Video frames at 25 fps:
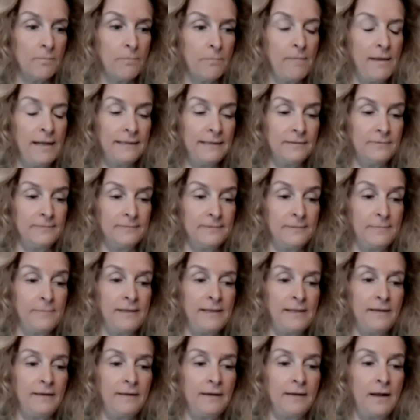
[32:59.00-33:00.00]
men and
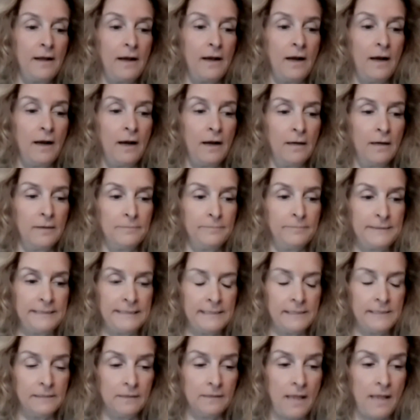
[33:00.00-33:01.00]
women are
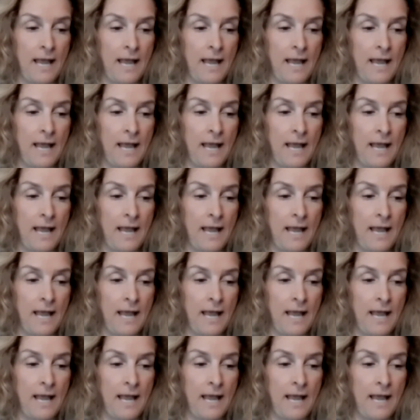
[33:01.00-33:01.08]
being